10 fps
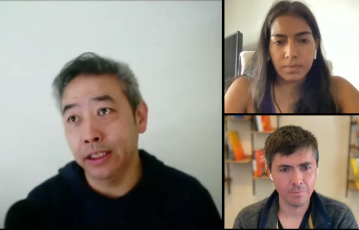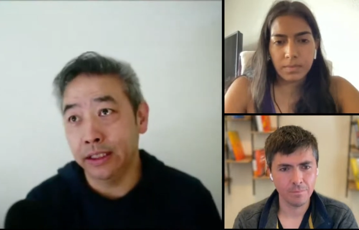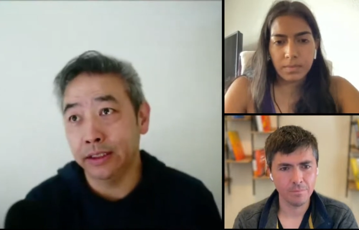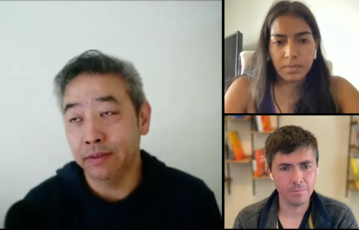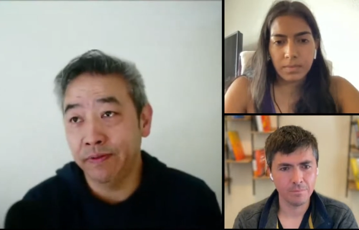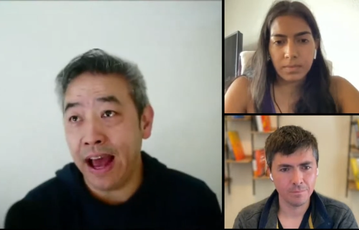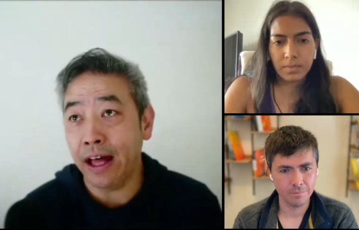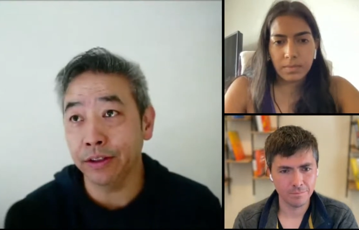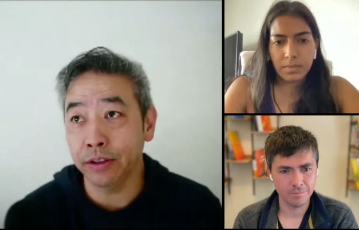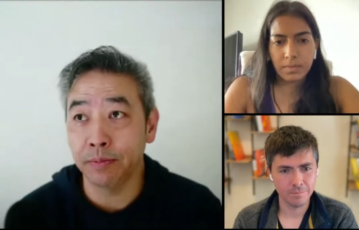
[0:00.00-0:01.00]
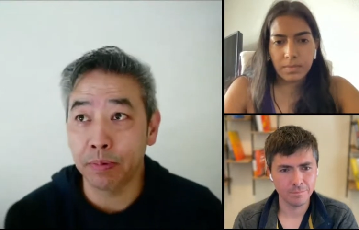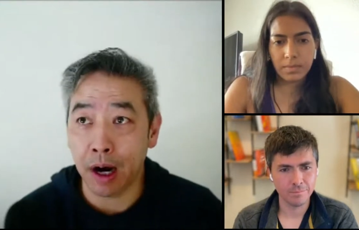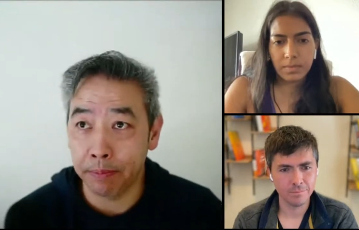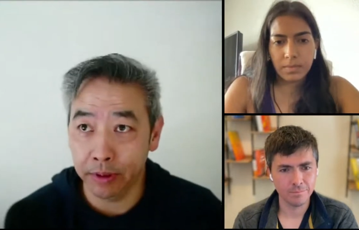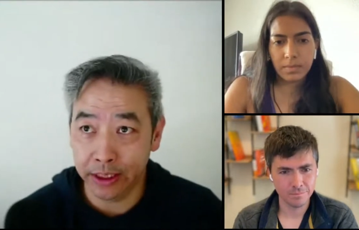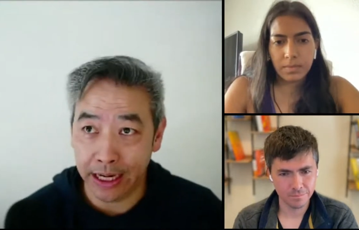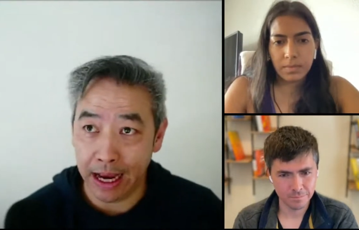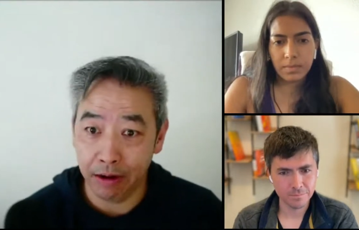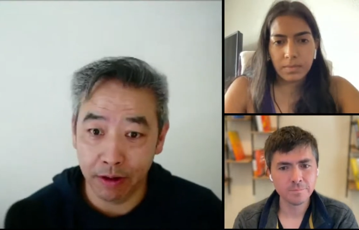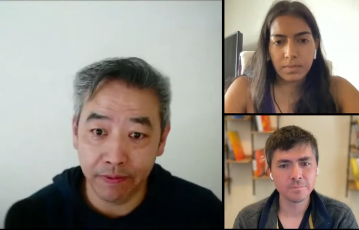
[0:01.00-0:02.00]
Speaker 1: is valued properly
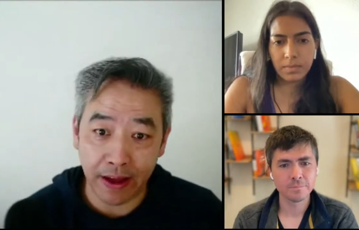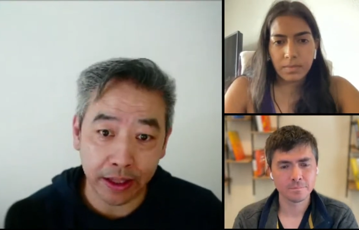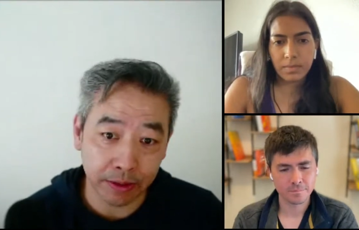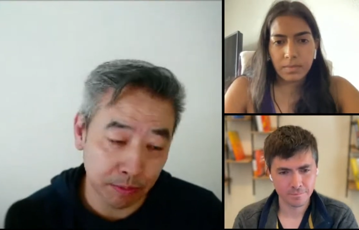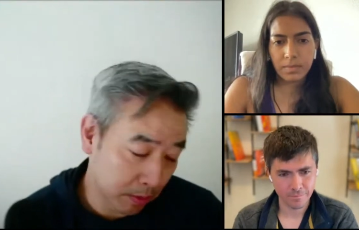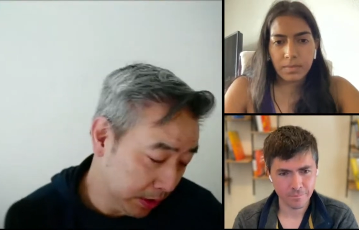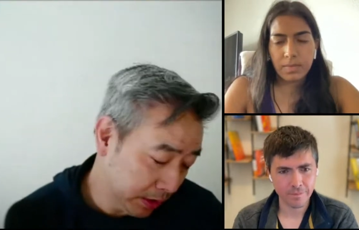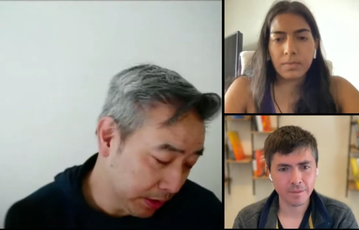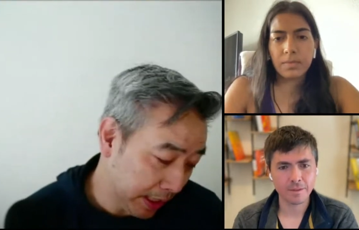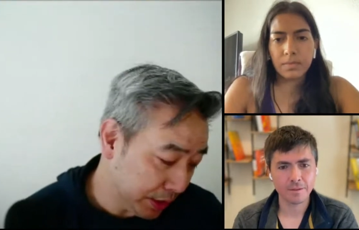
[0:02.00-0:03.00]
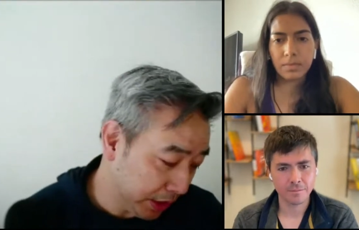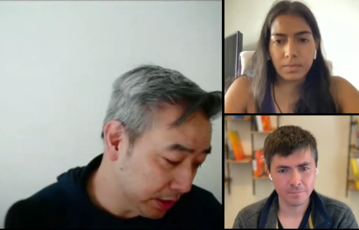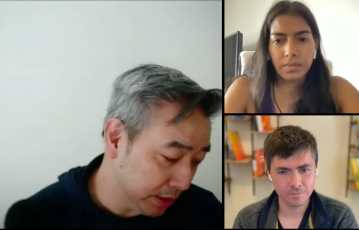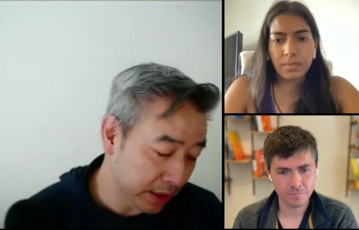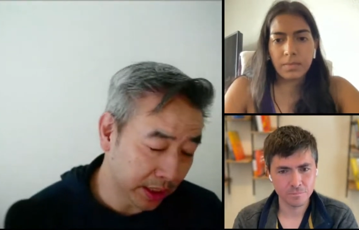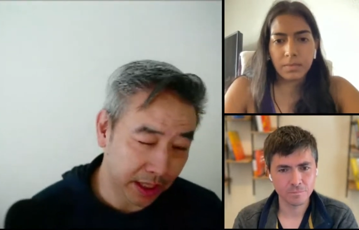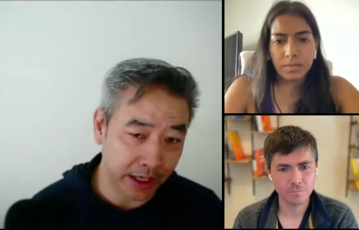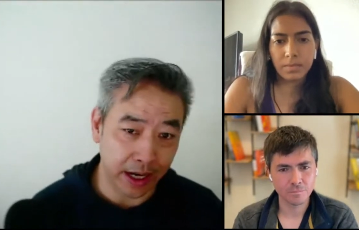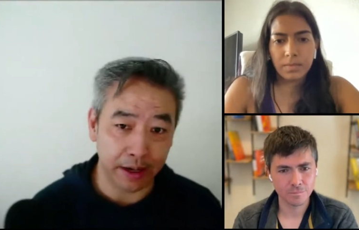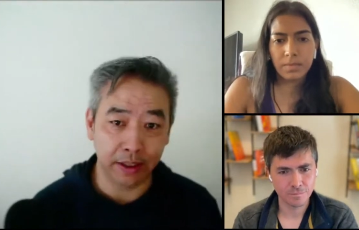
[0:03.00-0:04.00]
now or valued more and so that changes the
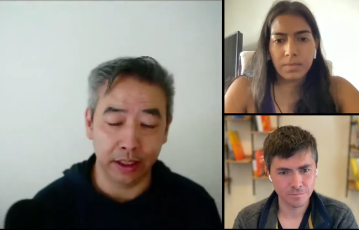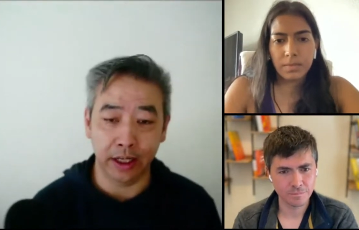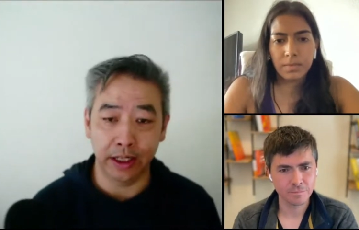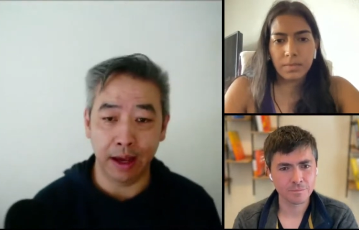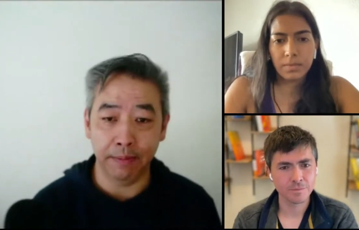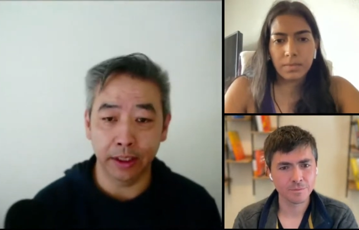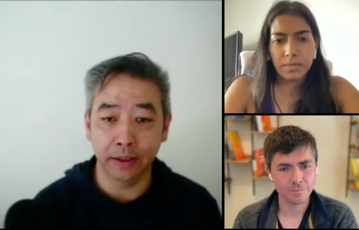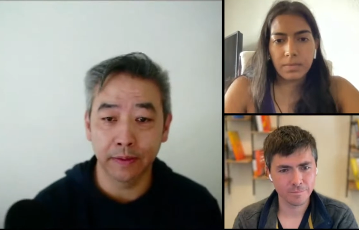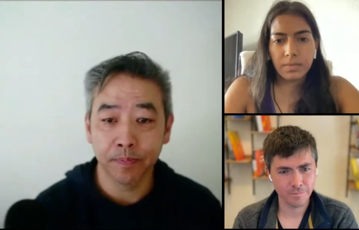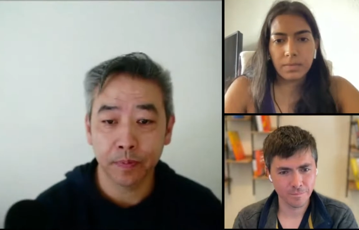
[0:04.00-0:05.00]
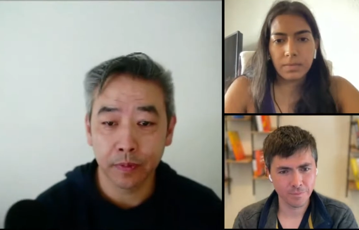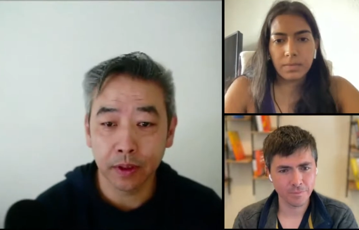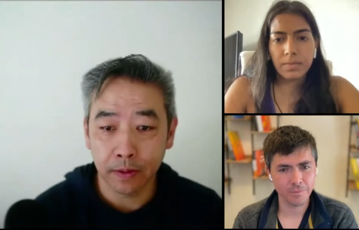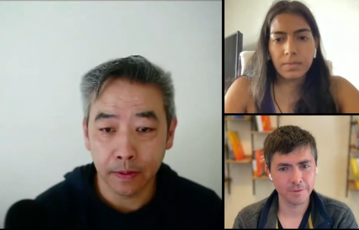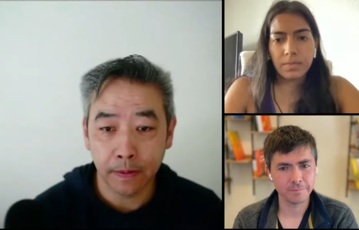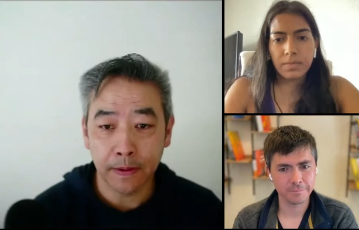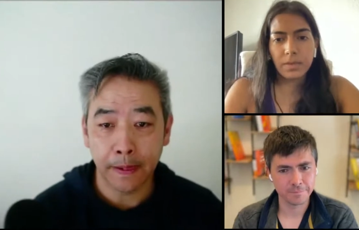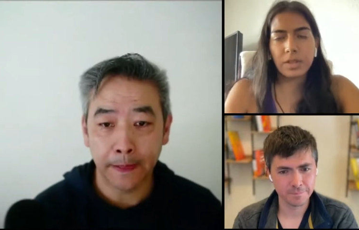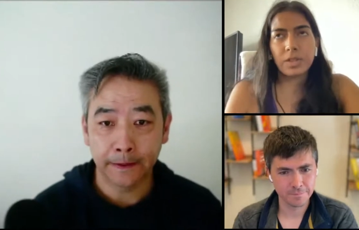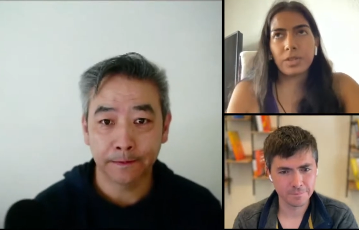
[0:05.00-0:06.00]
dynamic the dynamic
Speaker 2: Right. Mm,
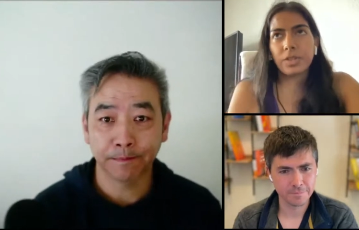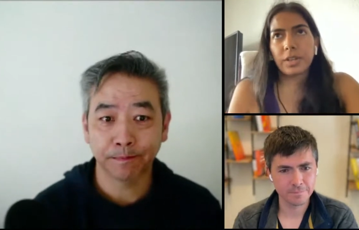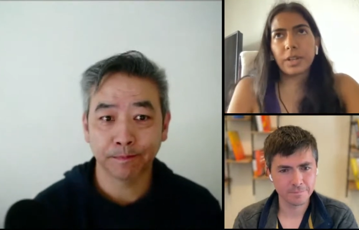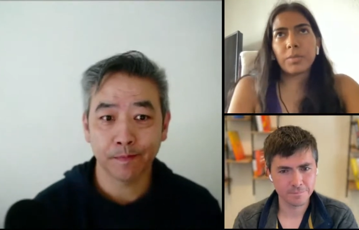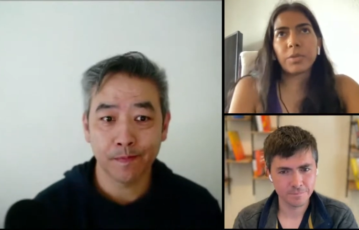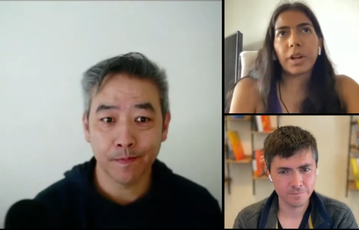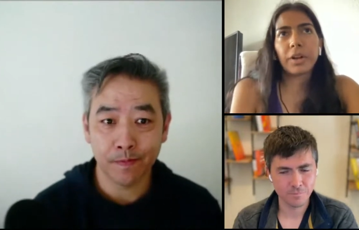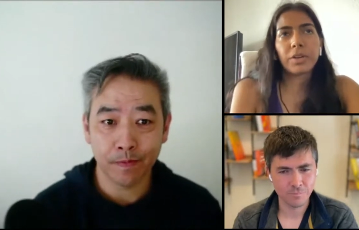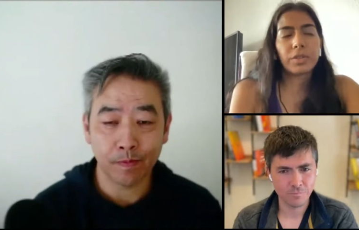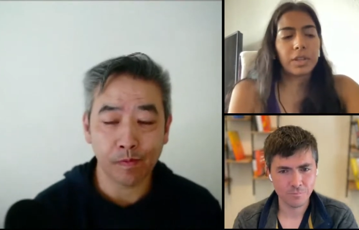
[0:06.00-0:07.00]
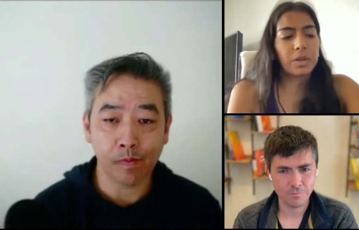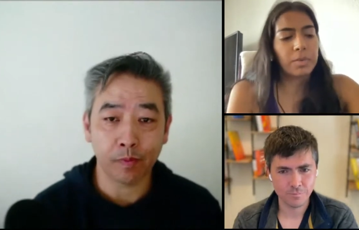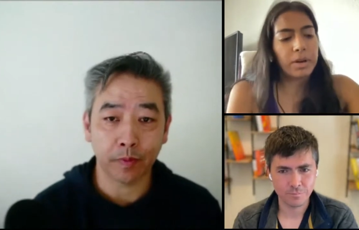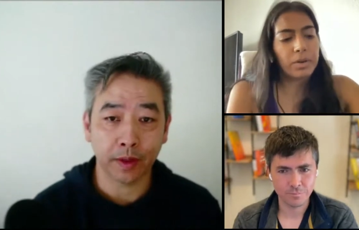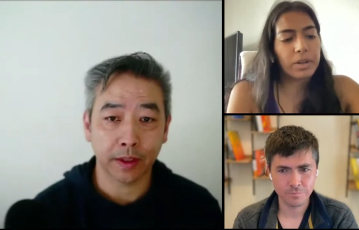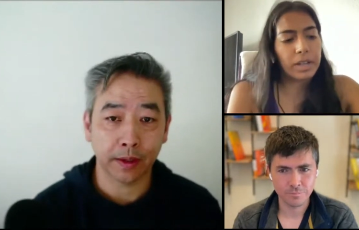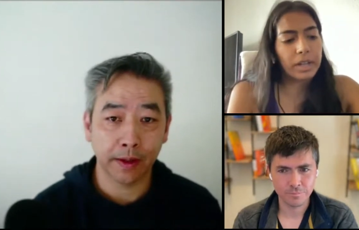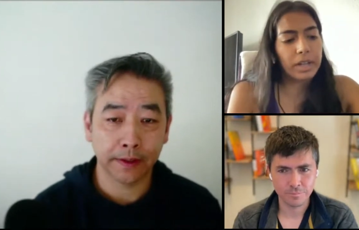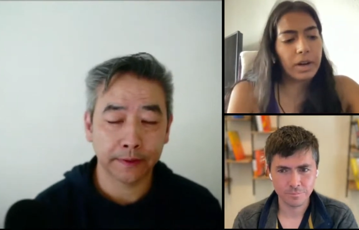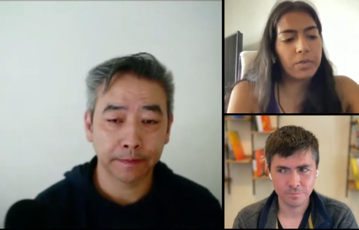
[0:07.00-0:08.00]
that's interesting. But how do you think about
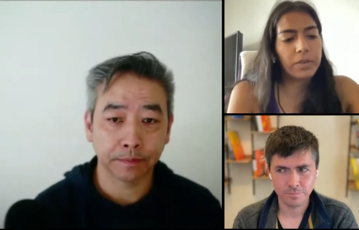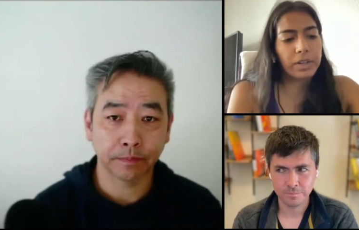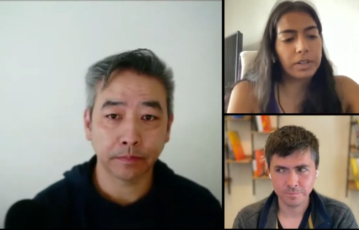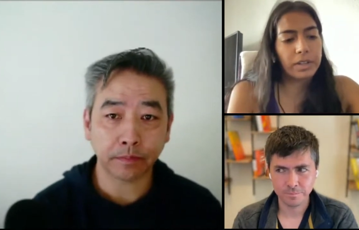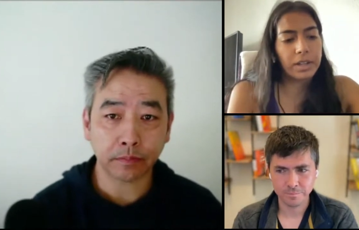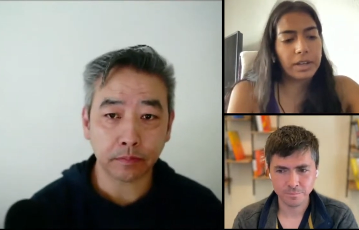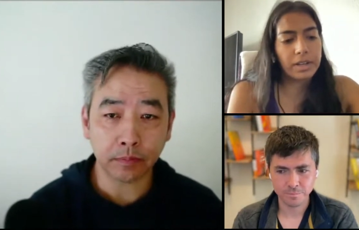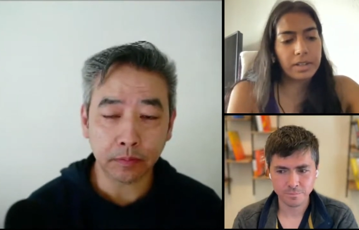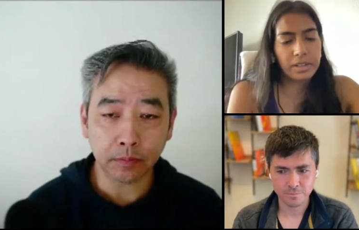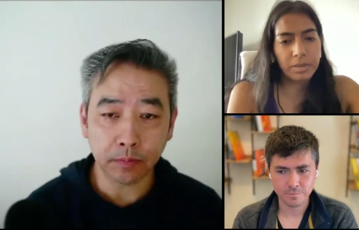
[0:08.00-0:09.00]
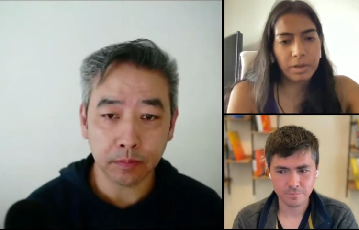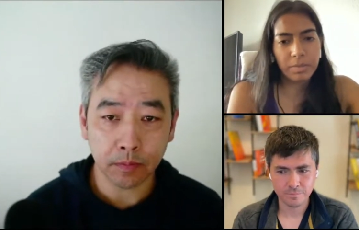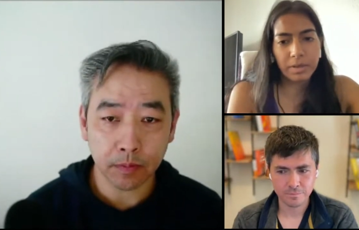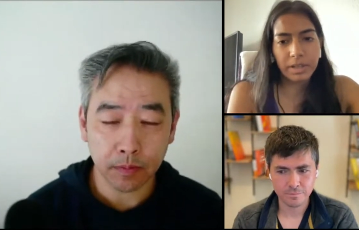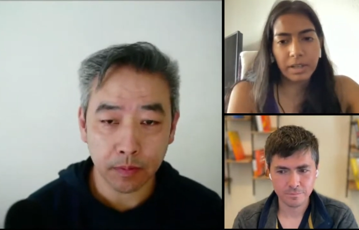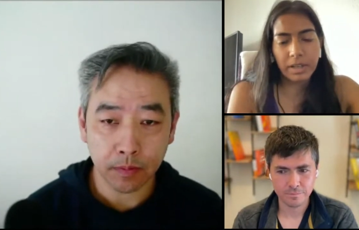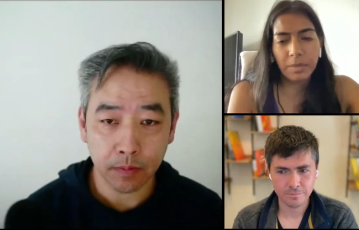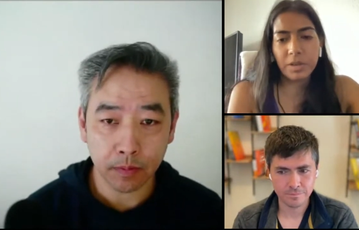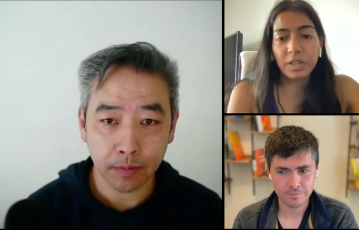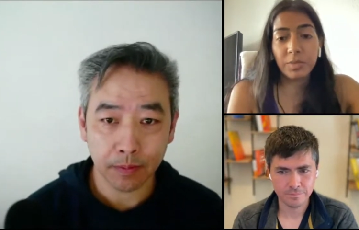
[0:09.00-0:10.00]
like how fickle that attention might be? I
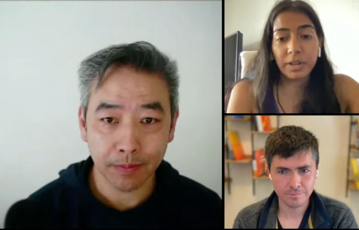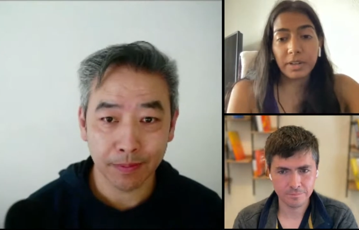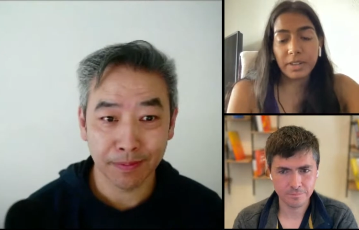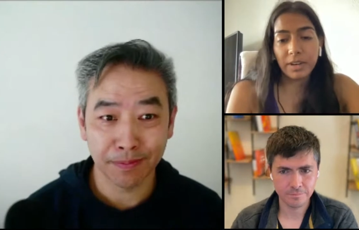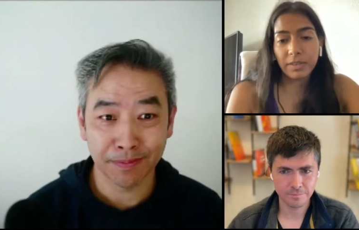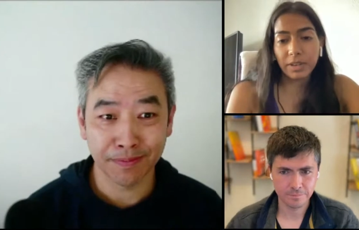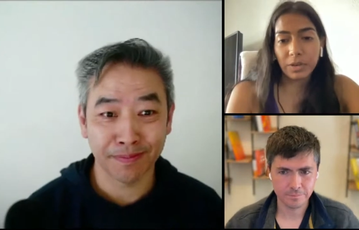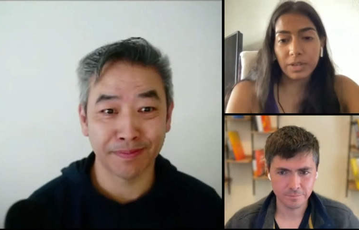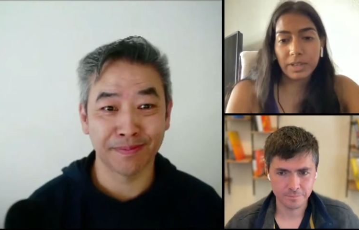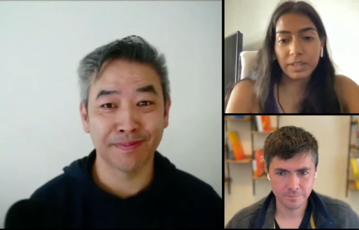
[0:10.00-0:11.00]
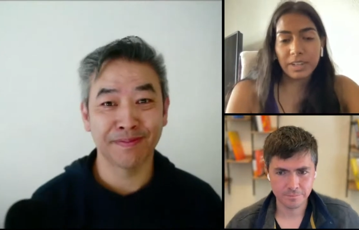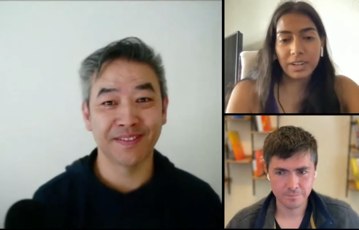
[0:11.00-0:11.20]
mean, it's better than having no attention